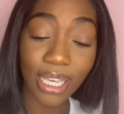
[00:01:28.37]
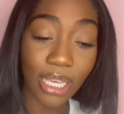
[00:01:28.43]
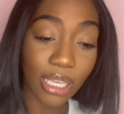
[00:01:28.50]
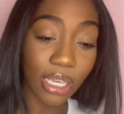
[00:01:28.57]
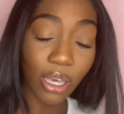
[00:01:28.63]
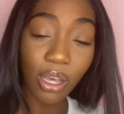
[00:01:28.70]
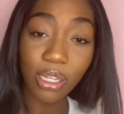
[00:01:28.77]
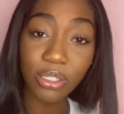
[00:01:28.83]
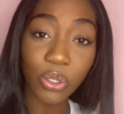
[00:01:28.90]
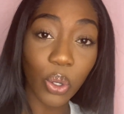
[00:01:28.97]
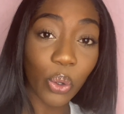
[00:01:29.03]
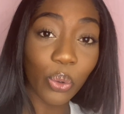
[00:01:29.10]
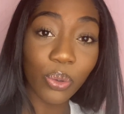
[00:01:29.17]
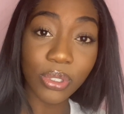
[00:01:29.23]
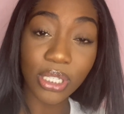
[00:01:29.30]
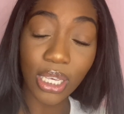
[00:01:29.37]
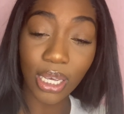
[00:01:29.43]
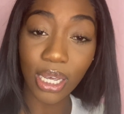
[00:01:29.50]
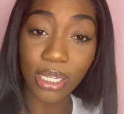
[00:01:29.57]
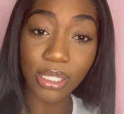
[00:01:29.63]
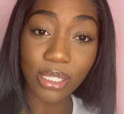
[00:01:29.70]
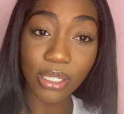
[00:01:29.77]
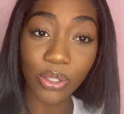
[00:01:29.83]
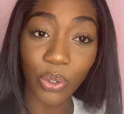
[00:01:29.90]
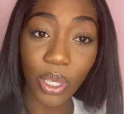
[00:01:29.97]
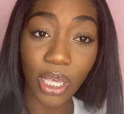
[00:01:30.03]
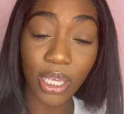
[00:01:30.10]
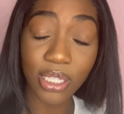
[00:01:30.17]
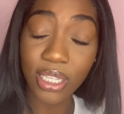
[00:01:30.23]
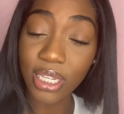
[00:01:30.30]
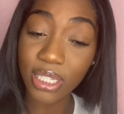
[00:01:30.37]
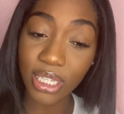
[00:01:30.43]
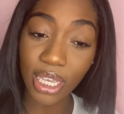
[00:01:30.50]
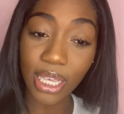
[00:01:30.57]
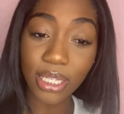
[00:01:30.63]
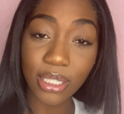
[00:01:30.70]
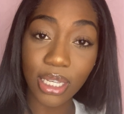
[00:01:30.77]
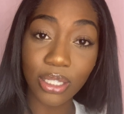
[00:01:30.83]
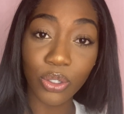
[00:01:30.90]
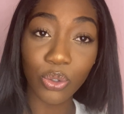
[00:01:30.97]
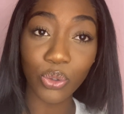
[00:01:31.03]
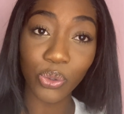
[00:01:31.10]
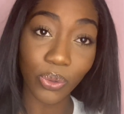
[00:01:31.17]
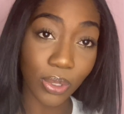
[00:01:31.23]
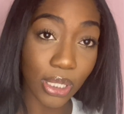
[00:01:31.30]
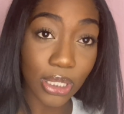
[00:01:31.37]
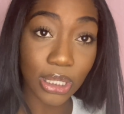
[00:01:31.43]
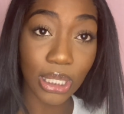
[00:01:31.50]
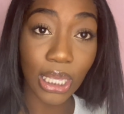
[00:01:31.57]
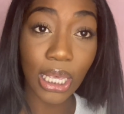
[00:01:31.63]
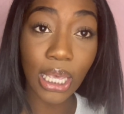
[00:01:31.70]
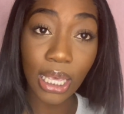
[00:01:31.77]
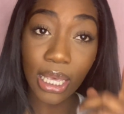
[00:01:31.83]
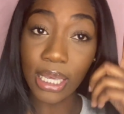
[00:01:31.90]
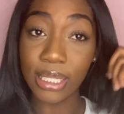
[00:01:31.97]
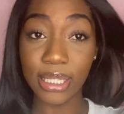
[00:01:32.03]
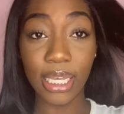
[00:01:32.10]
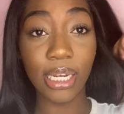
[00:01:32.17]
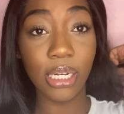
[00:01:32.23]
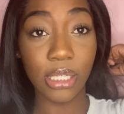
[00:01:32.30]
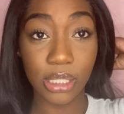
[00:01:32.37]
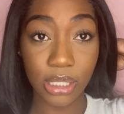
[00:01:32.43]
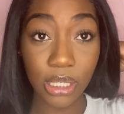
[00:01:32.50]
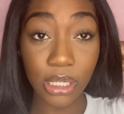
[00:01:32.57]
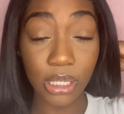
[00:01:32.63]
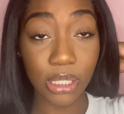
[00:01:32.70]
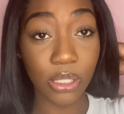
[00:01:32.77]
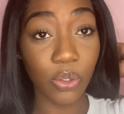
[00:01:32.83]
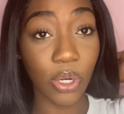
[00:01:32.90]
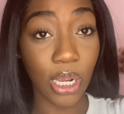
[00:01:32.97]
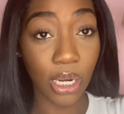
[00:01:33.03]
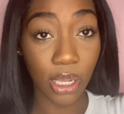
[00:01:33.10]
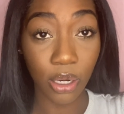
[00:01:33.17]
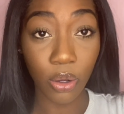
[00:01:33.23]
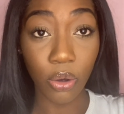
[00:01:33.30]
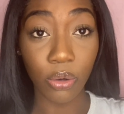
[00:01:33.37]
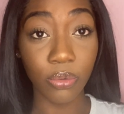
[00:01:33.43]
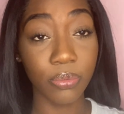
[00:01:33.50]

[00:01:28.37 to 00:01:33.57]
your aunts, uncles, your cousins, okay? Send it to your ancestors too, because they need to see this so that they know.